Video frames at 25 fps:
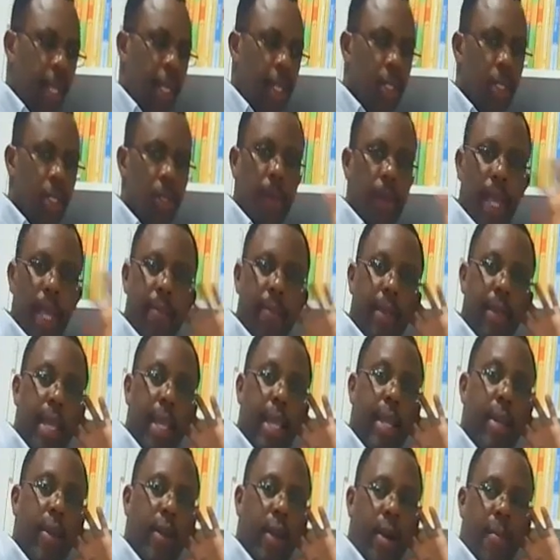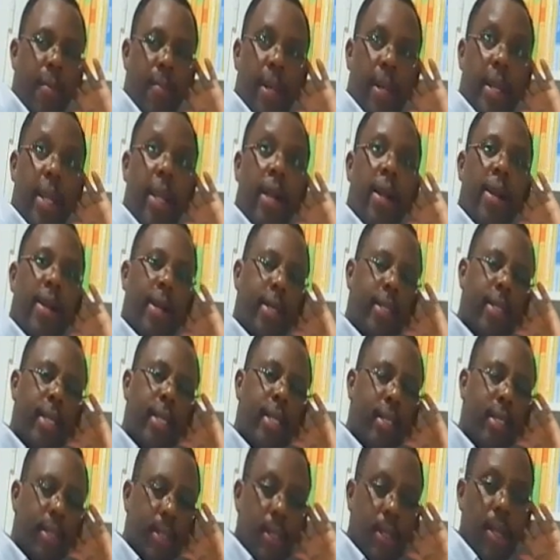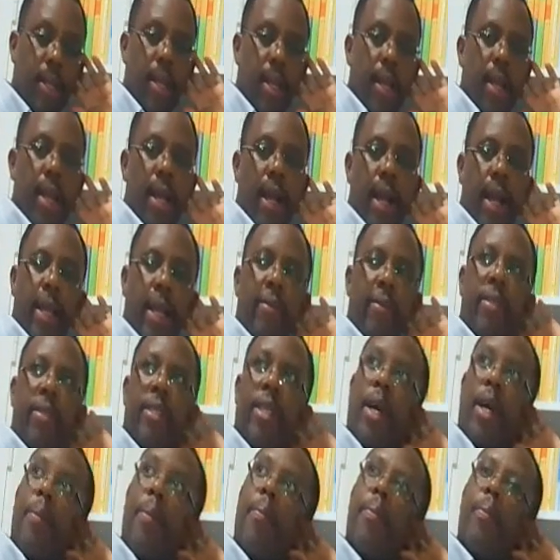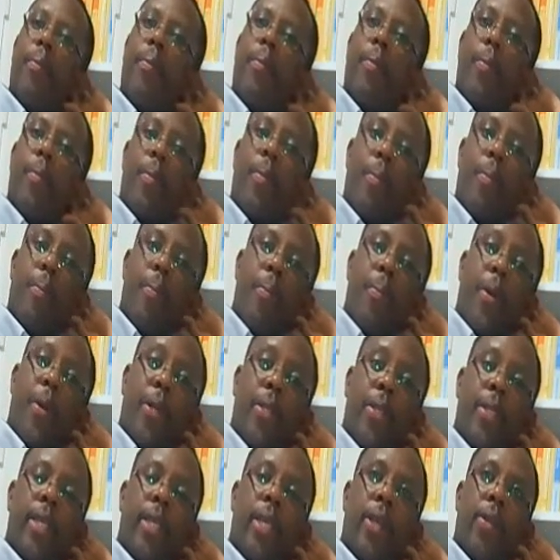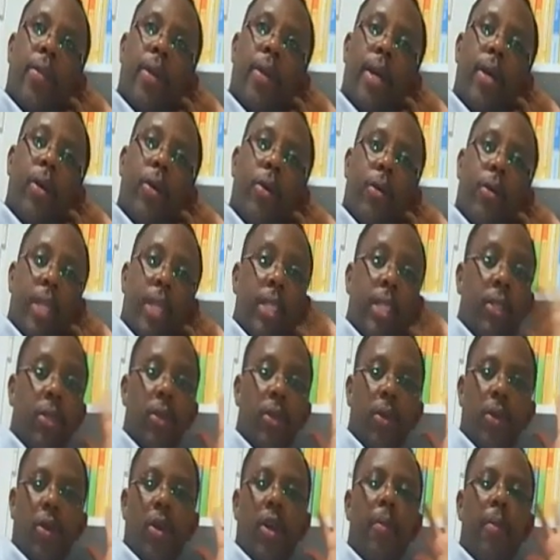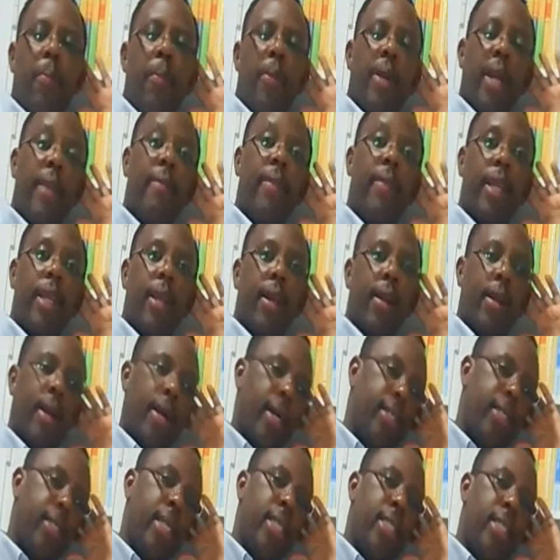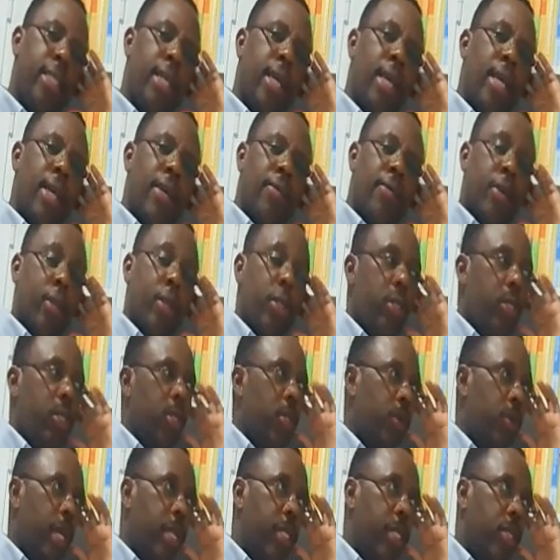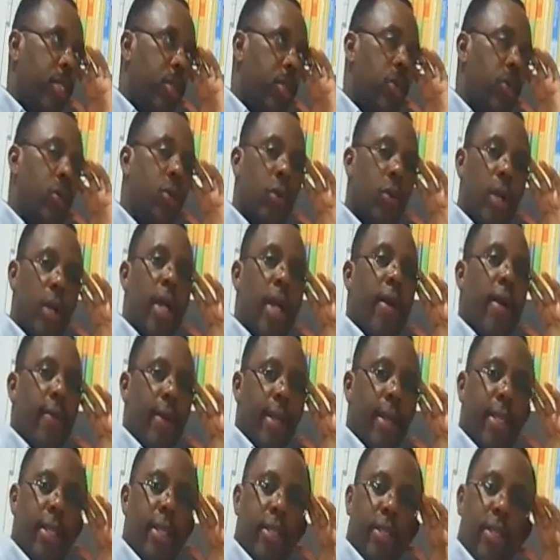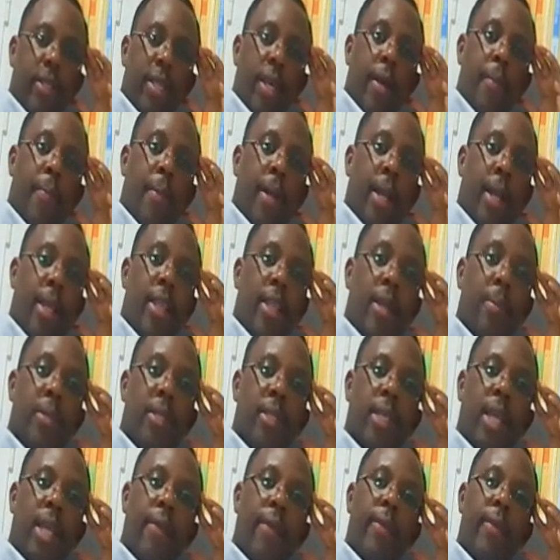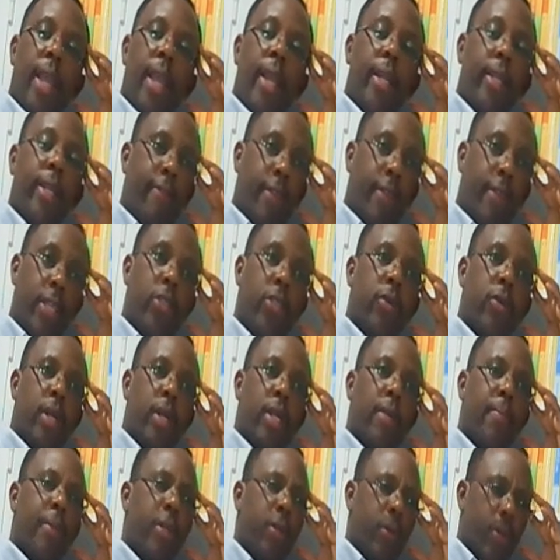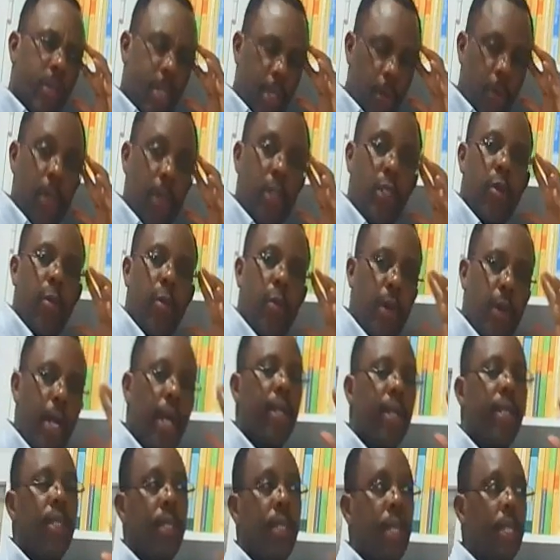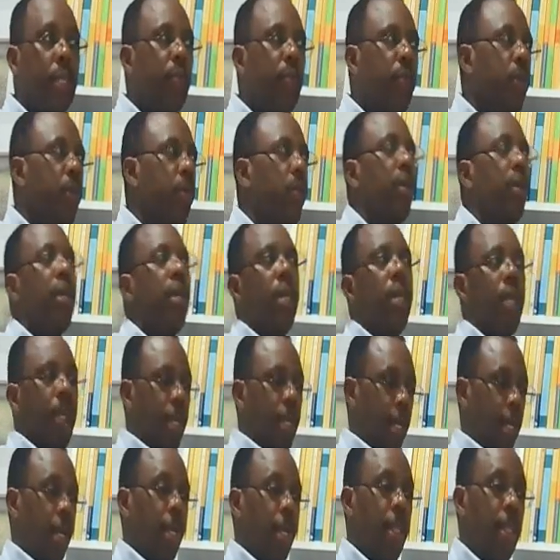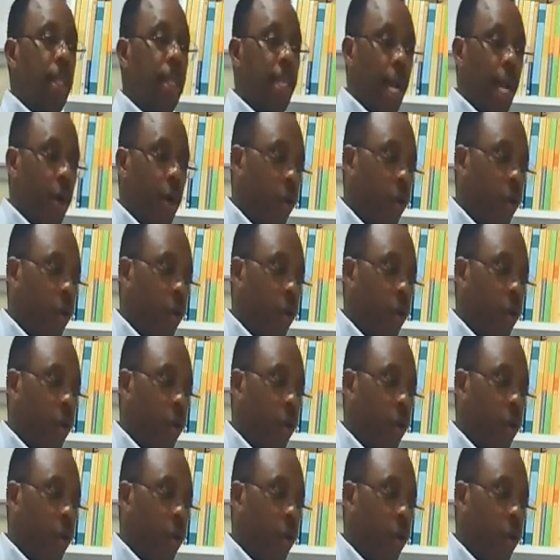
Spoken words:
So I have in-company classes. I have some particular for the so-called private classes for students who register by themselves individually because they want to practice it for their